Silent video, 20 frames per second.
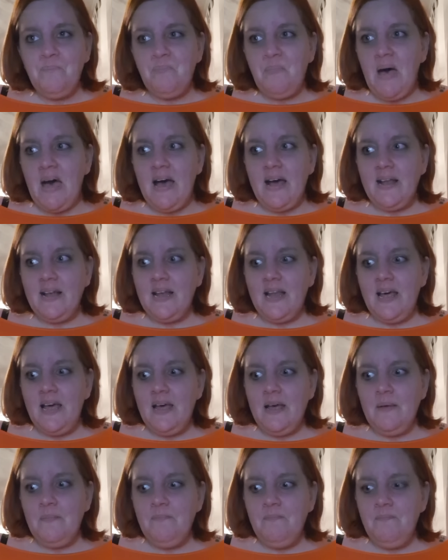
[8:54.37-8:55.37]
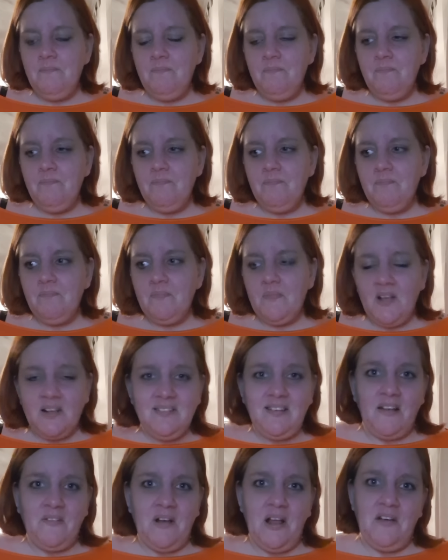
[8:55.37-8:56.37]
But I
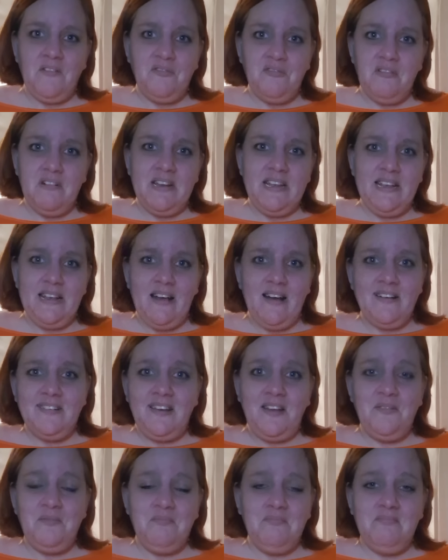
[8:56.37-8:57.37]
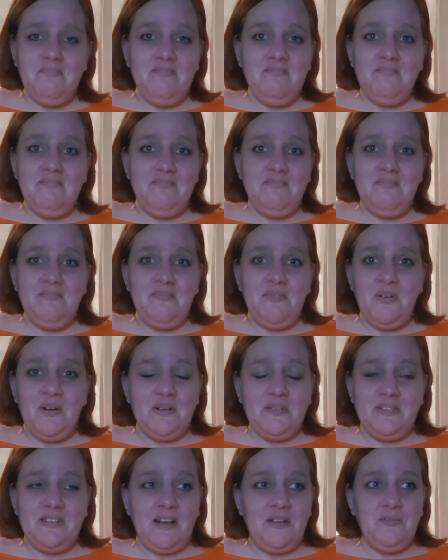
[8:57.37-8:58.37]
don't overeat. I don't
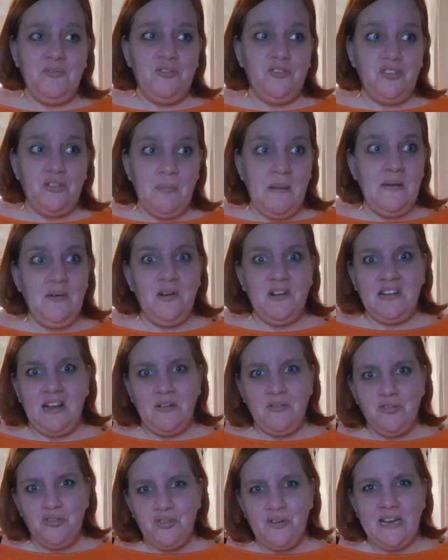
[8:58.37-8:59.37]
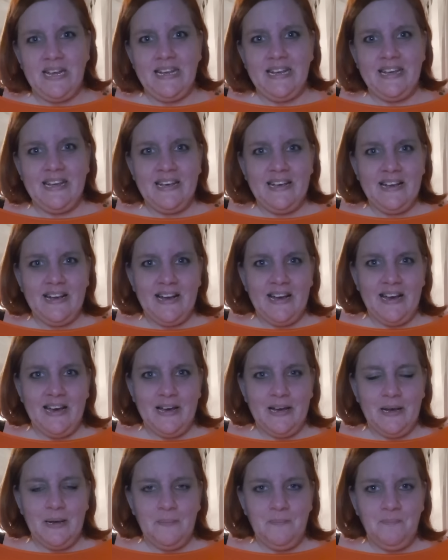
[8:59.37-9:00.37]
smoke. I don't drink.
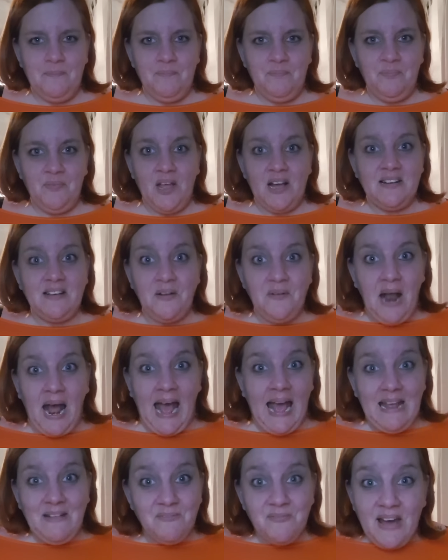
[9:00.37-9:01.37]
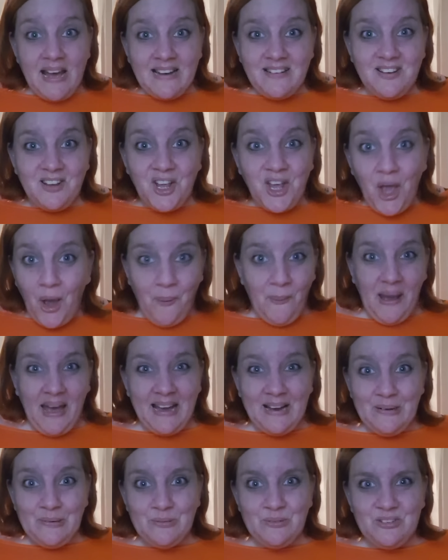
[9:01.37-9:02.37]
I don't, in fact, go
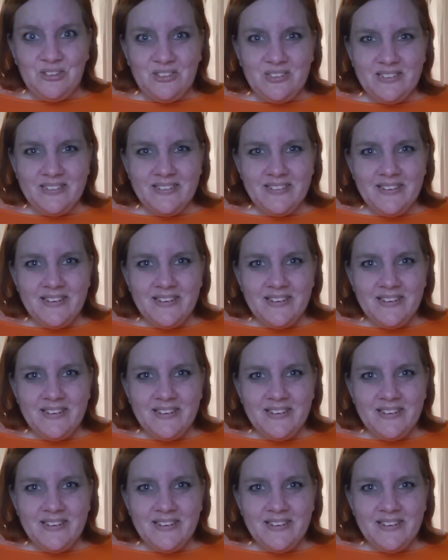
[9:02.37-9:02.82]
out.